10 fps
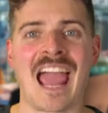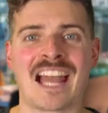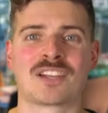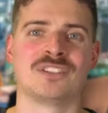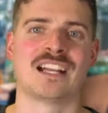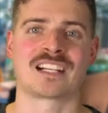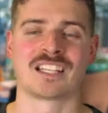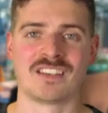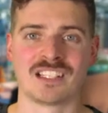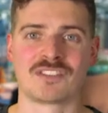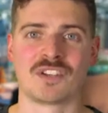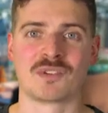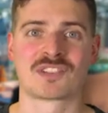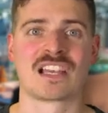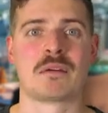and conducting
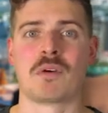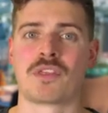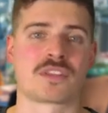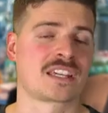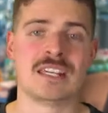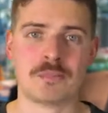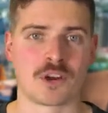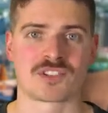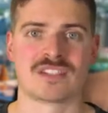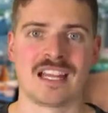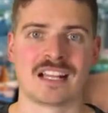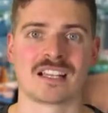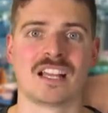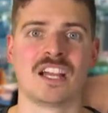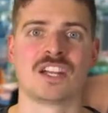interviews with key
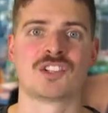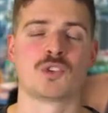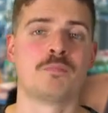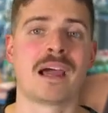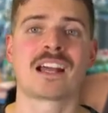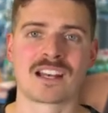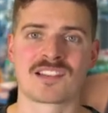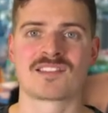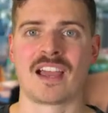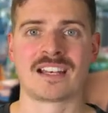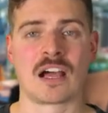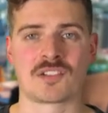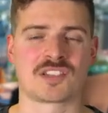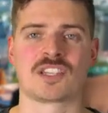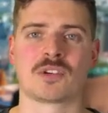personnel to better understand how
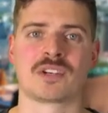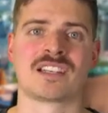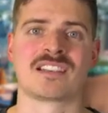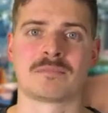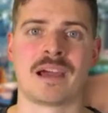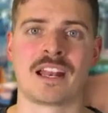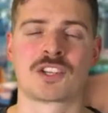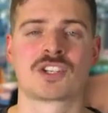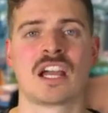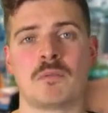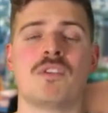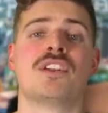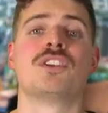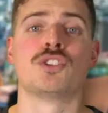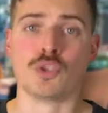security is managed
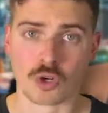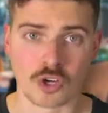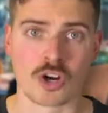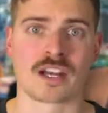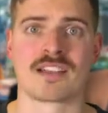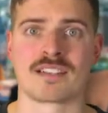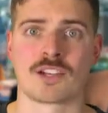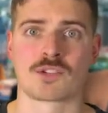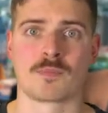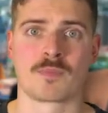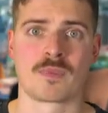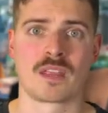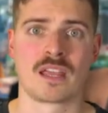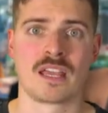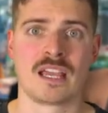within your organization.
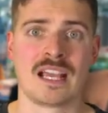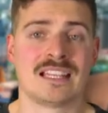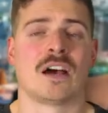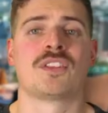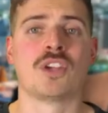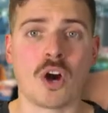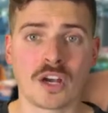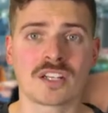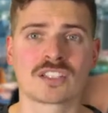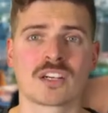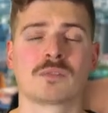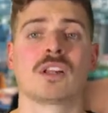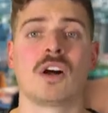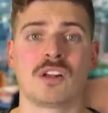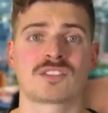Now, the auditor
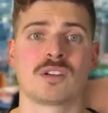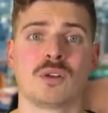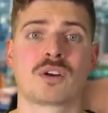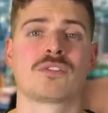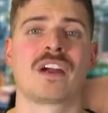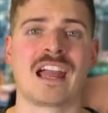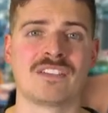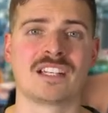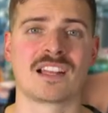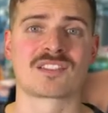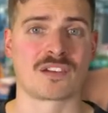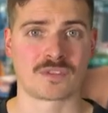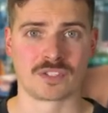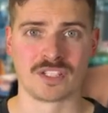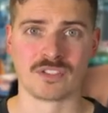will also look for evidence of
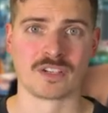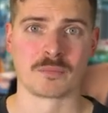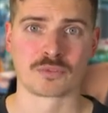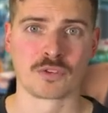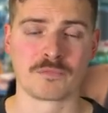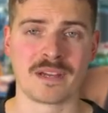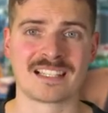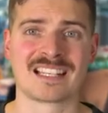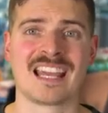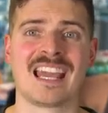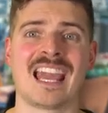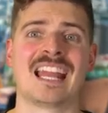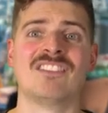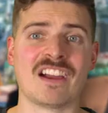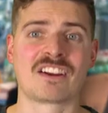continual improvement
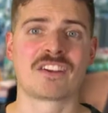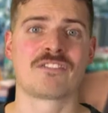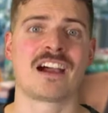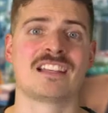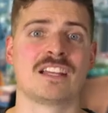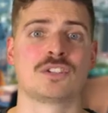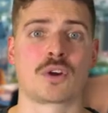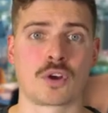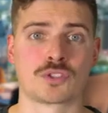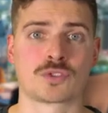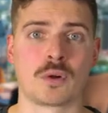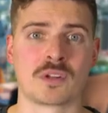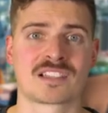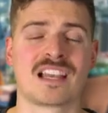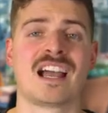and verify that your
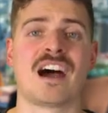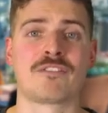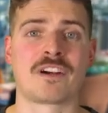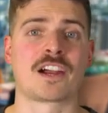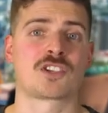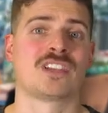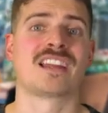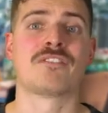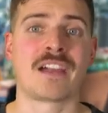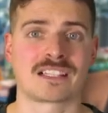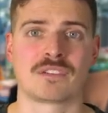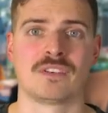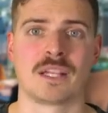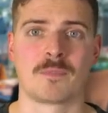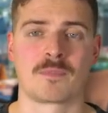controls are functioning
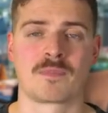effectively.